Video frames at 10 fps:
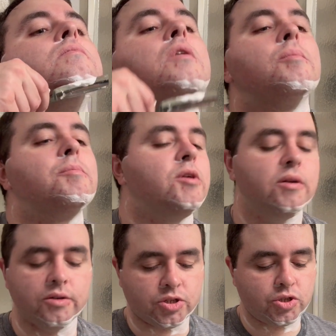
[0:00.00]
I remember
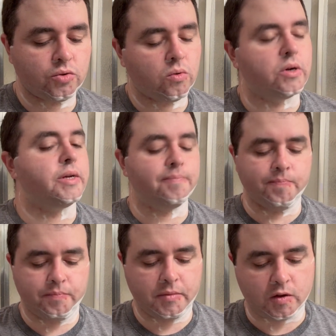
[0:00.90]
hearing a story,
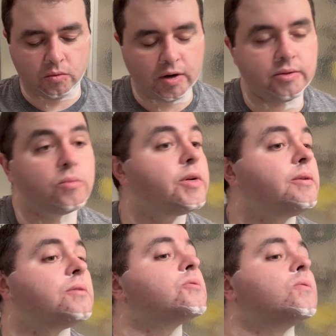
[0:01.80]
or rather
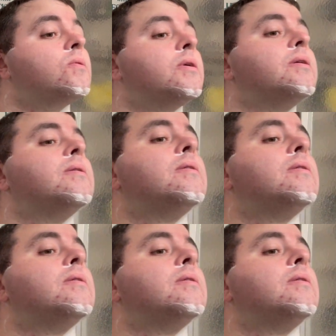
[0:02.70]
reading a story,